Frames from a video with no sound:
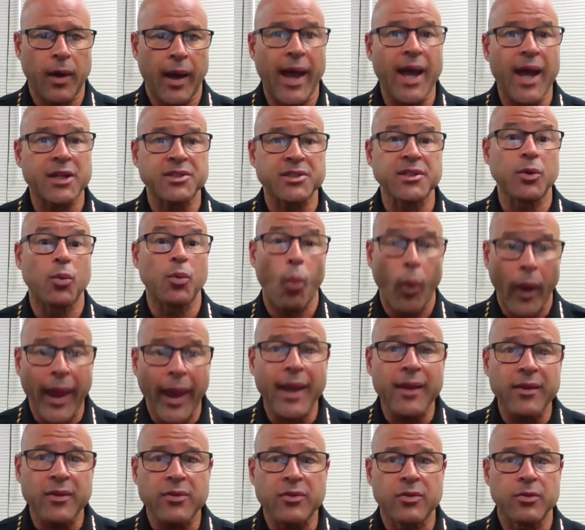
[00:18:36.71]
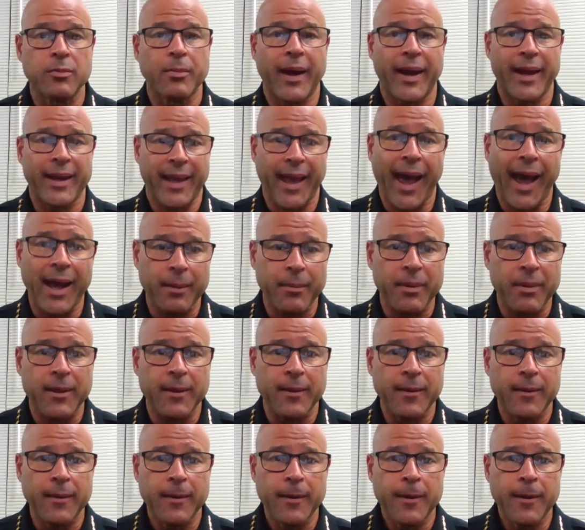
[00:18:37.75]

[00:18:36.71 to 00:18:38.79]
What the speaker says: I actually went to my academy.